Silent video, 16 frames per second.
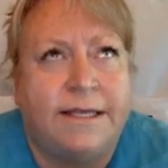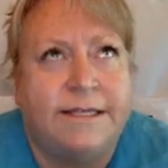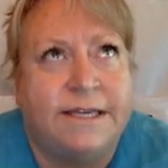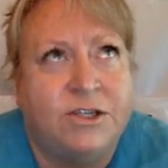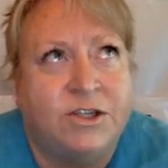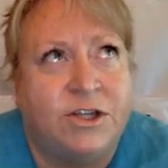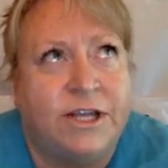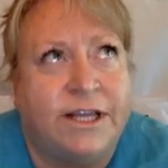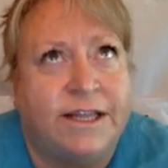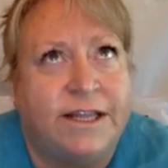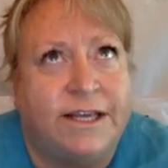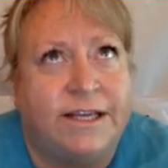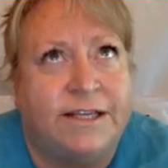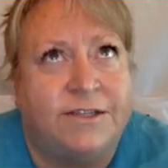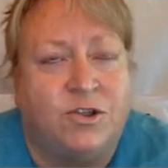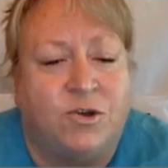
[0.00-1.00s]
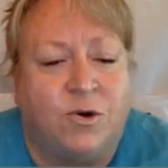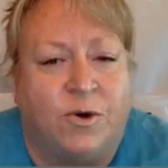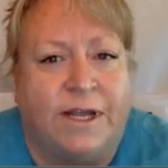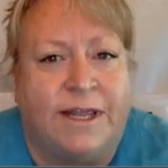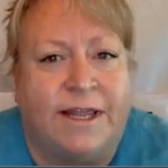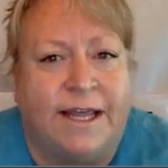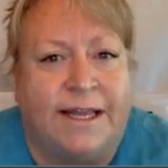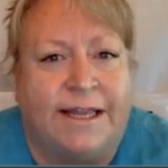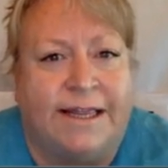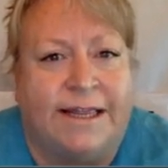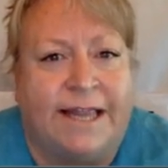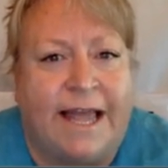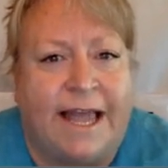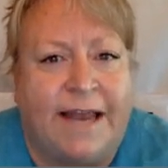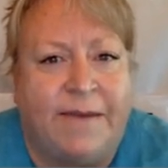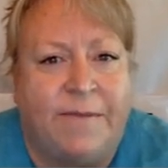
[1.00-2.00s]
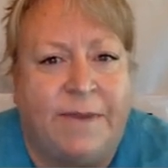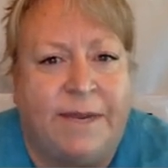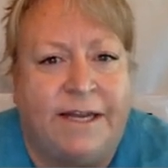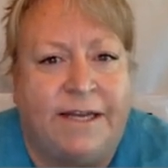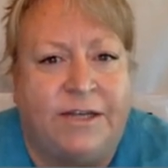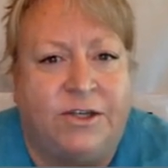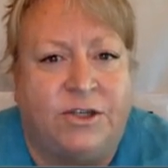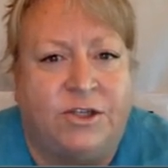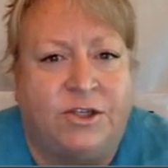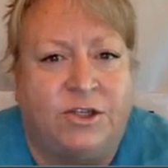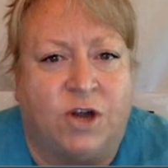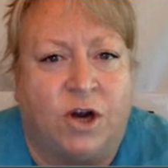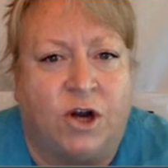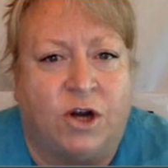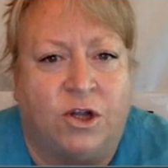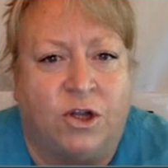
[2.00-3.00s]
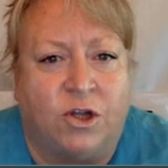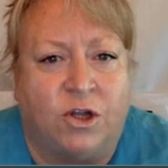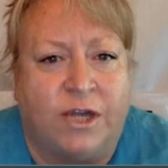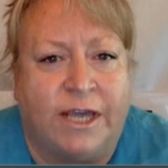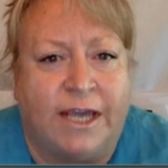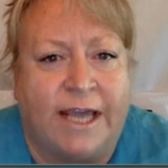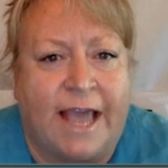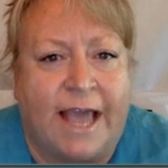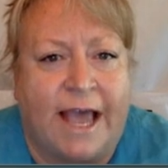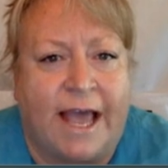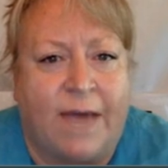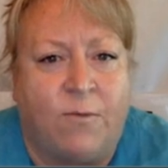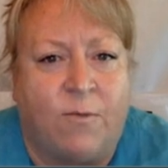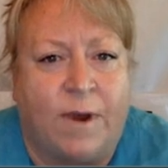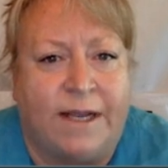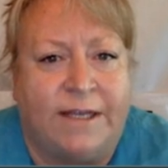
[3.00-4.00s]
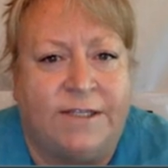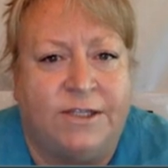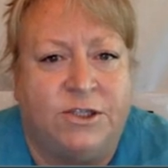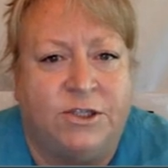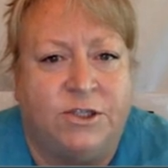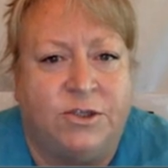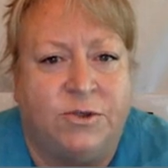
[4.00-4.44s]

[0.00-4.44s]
essentially the story that led need to start looking at ways